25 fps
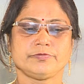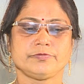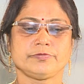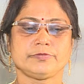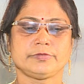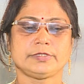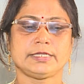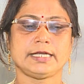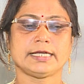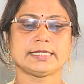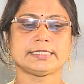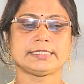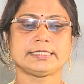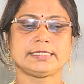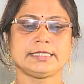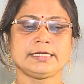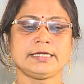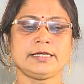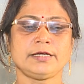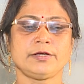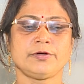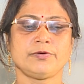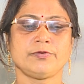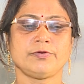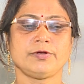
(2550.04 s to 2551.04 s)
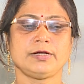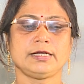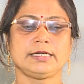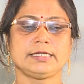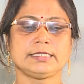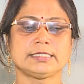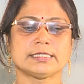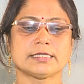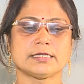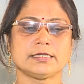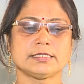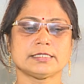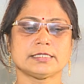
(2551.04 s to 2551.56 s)
Next, we will
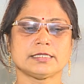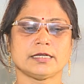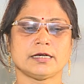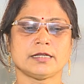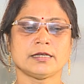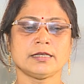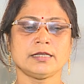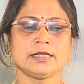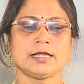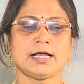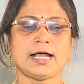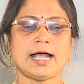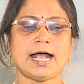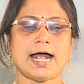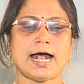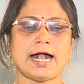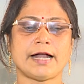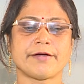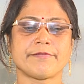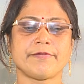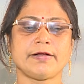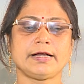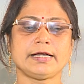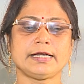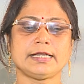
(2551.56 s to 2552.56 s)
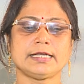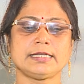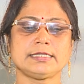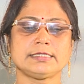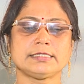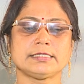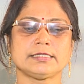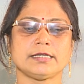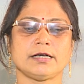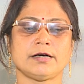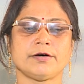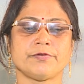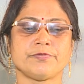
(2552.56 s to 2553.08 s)
discuss on advantage
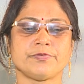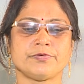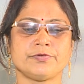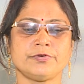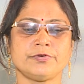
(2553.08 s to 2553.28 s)
of